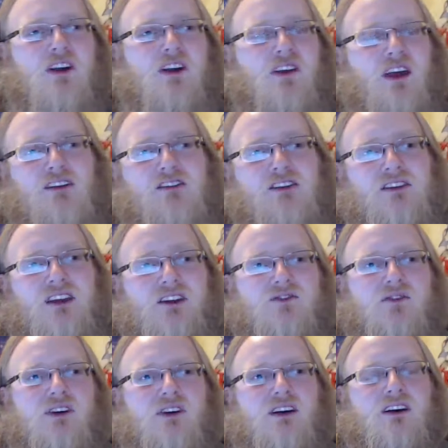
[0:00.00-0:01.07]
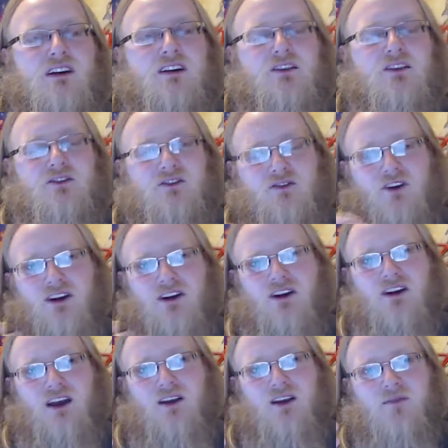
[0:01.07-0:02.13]
He lands to take a drink,
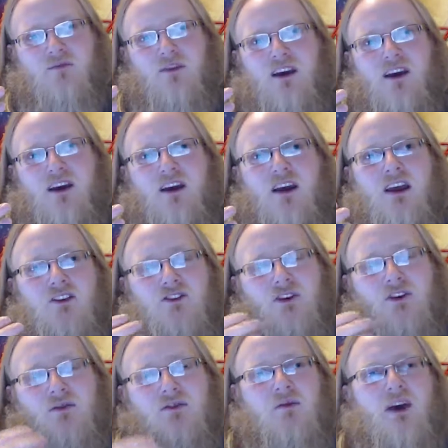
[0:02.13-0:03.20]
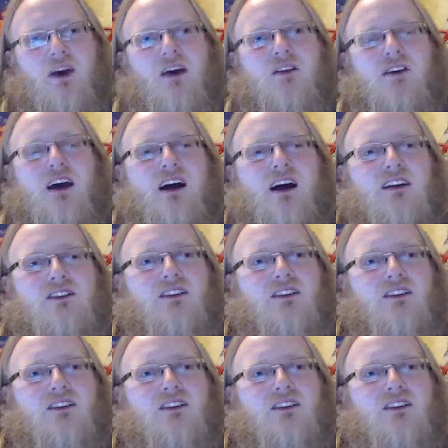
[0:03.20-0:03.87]
and he disturbs some alley cats.